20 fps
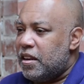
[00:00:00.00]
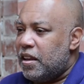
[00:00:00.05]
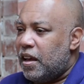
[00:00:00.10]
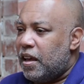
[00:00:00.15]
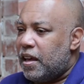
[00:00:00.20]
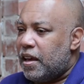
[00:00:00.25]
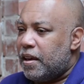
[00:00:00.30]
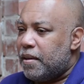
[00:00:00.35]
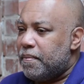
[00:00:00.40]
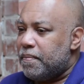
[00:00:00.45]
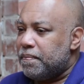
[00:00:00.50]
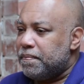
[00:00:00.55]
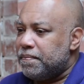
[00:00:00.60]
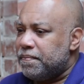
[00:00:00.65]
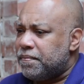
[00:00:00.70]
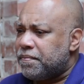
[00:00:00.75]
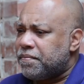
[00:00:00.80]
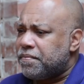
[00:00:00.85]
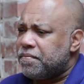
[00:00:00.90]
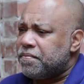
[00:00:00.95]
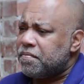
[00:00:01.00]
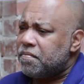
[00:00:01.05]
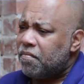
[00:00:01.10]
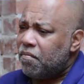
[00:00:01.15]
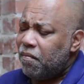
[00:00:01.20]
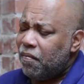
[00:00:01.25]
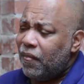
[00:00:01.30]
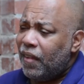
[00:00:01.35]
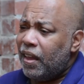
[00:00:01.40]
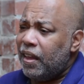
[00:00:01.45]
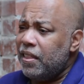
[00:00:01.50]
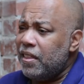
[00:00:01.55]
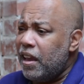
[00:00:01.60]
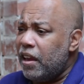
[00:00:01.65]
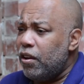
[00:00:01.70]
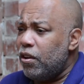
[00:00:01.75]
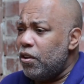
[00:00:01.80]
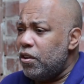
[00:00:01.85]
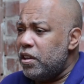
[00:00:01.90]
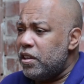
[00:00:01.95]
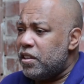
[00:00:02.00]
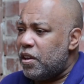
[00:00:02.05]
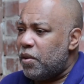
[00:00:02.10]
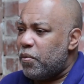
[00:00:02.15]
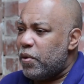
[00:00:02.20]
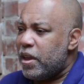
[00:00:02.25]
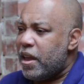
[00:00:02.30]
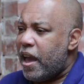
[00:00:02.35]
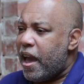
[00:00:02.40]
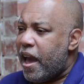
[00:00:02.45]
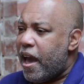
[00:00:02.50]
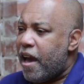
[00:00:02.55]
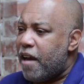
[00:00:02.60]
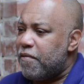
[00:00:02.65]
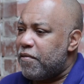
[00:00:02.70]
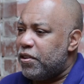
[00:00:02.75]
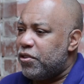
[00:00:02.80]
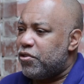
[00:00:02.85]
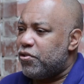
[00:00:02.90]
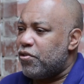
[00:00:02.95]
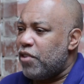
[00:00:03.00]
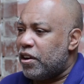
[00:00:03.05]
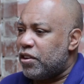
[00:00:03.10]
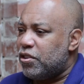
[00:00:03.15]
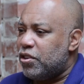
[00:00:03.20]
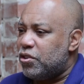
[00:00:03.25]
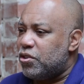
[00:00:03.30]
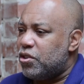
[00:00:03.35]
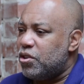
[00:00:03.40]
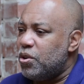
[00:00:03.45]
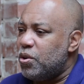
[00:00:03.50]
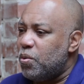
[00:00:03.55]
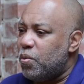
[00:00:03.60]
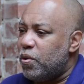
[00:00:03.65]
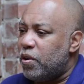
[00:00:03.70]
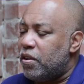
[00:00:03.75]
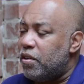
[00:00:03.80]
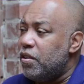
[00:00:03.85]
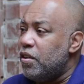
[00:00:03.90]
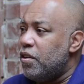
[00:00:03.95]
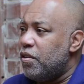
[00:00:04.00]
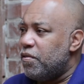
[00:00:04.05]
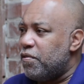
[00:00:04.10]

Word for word: not only did we have instructors who were